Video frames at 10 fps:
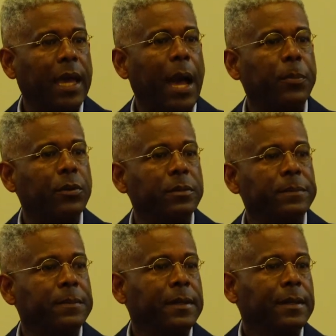Capitol,
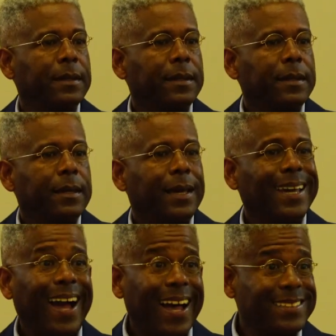
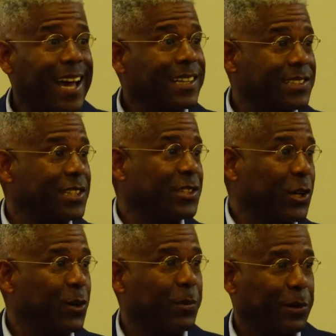and God's got a sense of
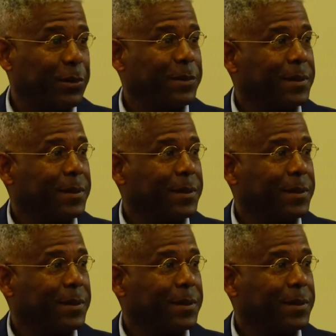humor,